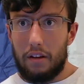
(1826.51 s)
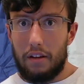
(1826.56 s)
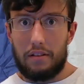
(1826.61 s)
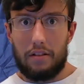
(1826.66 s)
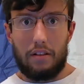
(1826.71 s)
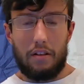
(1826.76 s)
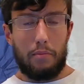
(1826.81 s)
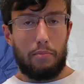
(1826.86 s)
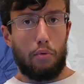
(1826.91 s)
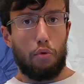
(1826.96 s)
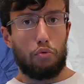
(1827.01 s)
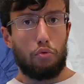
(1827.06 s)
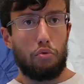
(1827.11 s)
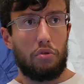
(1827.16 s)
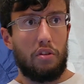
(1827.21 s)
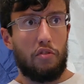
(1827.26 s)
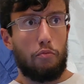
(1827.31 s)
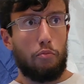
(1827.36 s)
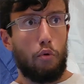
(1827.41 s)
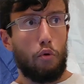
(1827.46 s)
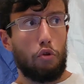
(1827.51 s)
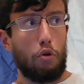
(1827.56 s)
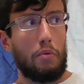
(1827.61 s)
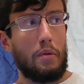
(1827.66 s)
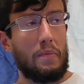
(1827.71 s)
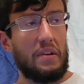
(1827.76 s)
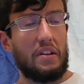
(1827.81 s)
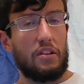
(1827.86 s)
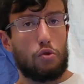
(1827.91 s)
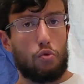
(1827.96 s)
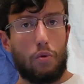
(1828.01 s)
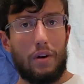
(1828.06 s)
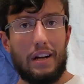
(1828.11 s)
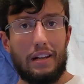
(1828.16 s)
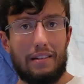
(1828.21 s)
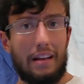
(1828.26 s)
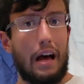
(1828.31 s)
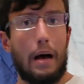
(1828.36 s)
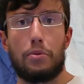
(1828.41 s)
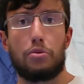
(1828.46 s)
Is it important if Bald Omni Man is
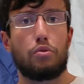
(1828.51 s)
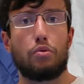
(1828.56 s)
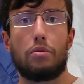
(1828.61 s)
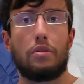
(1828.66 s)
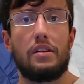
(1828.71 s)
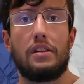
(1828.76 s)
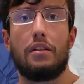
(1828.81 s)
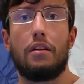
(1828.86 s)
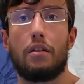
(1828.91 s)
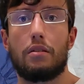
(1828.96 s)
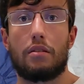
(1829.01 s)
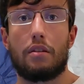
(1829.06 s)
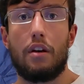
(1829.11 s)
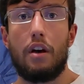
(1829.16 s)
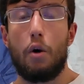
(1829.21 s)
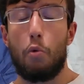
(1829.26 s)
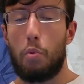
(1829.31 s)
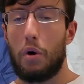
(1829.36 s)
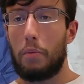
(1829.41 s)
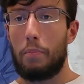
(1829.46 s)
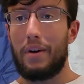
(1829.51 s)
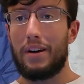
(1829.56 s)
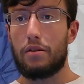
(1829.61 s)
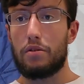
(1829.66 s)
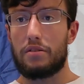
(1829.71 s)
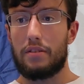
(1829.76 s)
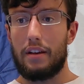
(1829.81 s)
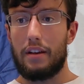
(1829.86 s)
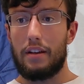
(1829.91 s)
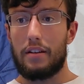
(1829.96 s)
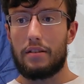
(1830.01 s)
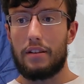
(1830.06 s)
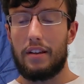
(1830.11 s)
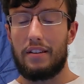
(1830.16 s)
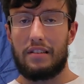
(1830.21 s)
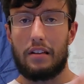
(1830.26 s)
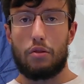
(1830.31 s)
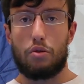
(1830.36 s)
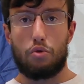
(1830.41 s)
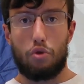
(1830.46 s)
right? Absolutely not. What matters is,
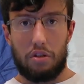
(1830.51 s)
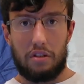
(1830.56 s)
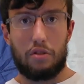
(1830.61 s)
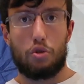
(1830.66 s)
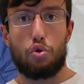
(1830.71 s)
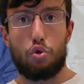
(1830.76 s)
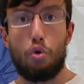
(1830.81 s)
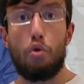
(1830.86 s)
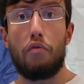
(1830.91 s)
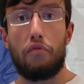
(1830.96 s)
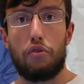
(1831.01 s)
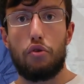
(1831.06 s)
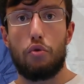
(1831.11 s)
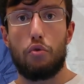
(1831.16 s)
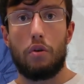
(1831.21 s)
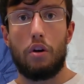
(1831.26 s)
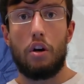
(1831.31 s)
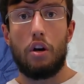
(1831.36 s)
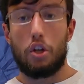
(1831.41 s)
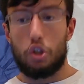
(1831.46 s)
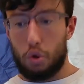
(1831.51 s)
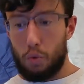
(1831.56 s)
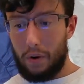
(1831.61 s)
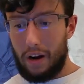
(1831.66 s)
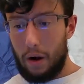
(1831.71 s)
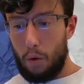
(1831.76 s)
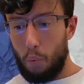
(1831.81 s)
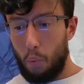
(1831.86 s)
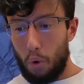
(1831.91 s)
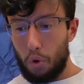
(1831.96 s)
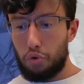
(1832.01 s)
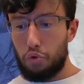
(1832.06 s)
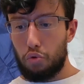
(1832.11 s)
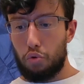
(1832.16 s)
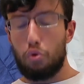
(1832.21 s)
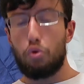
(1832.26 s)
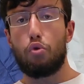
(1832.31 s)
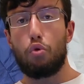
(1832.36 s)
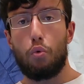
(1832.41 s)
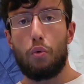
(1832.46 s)
is it does it serve you? So what I want you
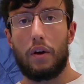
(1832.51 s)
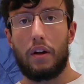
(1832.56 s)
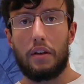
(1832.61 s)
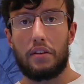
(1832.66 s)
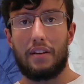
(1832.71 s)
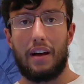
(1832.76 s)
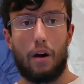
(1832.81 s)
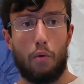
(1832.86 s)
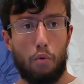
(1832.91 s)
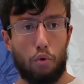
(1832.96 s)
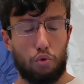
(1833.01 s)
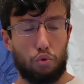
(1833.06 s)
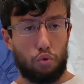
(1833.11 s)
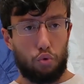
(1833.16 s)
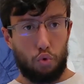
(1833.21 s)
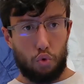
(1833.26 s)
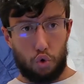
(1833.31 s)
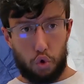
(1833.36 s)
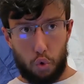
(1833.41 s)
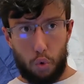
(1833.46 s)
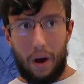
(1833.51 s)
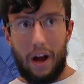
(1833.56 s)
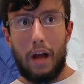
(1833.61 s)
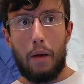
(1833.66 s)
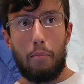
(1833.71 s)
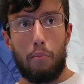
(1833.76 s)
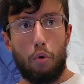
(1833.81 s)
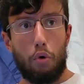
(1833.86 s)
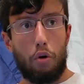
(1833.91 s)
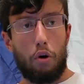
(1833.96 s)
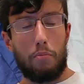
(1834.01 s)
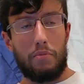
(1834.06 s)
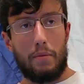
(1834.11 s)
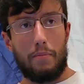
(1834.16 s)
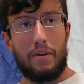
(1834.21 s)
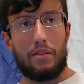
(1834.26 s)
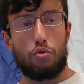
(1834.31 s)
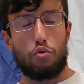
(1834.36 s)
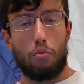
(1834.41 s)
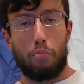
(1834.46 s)
to do is, I want to try Bald Omni
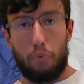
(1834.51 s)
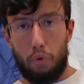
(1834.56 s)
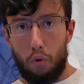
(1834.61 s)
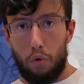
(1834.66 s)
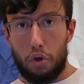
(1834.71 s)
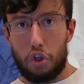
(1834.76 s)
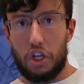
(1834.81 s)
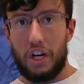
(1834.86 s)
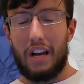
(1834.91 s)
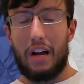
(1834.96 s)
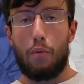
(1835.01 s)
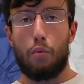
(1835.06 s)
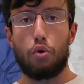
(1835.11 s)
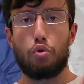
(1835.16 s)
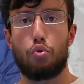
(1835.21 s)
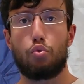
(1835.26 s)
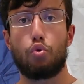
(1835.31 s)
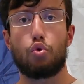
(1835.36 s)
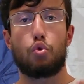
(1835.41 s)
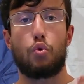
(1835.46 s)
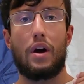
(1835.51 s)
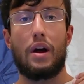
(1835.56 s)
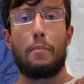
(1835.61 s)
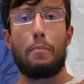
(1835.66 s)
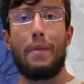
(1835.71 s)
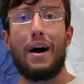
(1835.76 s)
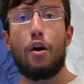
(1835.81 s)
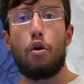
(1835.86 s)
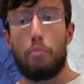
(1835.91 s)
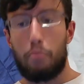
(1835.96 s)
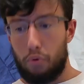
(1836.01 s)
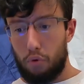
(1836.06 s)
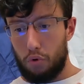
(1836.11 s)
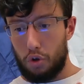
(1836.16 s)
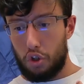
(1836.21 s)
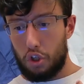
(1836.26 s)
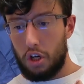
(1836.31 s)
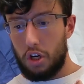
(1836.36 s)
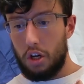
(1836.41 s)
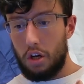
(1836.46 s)
Man's approach, and I want you to try my
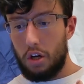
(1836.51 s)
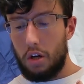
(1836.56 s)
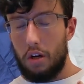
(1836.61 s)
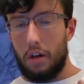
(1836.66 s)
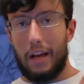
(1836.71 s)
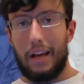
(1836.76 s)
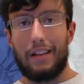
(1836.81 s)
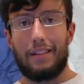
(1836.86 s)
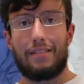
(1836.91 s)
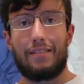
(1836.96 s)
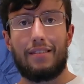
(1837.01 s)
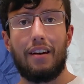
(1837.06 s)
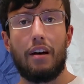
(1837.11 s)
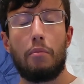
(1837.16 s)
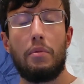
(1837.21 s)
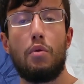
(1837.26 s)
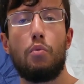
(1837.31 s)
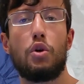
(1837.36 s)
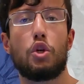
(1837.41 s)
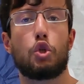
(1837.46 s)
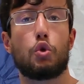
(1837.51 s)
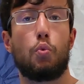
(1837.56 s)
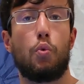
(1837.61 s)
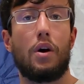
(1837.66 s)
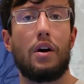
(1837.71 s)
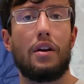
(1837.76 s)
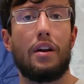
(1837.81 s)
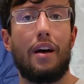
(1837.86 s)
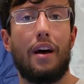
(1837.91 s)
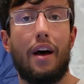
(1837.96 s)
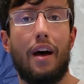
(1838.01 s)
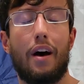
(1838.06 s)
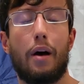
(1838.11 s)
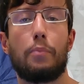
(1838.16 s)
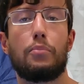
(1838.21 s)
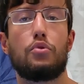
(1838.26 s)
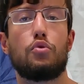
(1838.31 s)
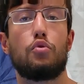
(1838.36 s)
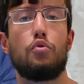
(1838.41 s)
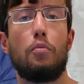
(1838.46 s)
approach and tell me which one
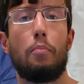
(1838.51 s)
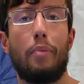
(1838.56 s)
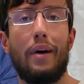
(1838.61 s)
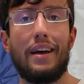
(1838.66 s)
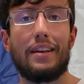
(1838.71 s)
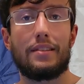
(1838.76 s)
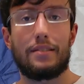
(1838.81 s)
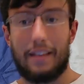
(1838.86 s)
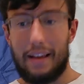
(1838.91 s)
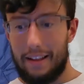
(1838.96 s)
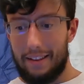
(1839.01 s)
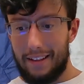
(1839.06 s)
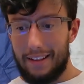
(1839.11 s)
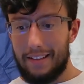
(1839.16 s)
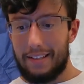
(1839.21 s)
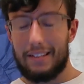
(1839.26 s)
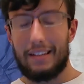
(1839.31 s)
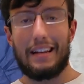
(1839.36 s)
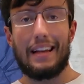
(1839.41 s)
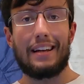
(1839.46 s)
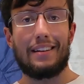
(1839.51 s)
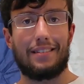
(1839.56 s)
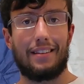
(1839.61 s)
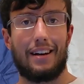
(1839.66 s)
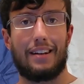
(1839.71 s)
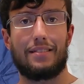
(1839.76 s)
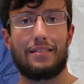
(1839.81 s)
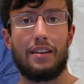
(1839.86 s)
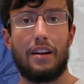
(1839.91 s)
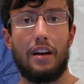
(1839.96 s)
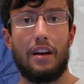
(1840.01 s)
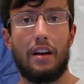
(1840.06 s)
helps you best and then select that.